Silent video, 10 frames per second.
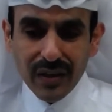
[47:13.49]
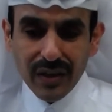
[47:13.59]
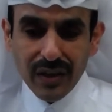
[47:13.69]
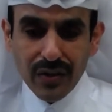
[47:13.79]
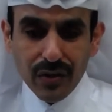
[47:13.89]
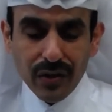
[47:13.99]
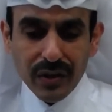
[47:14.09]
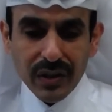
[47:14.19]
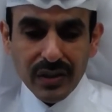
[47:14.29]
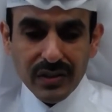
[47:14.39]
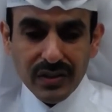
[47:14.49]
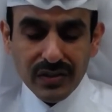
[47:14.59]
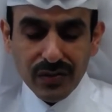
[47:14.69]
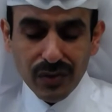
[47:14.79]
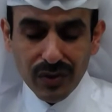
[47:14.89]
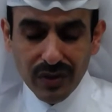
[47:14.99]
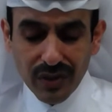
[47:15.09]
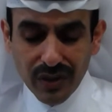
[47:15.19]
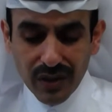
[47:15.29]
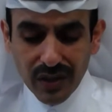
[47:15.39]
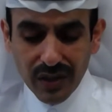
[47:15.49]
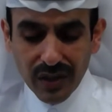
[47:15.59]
really the organizers for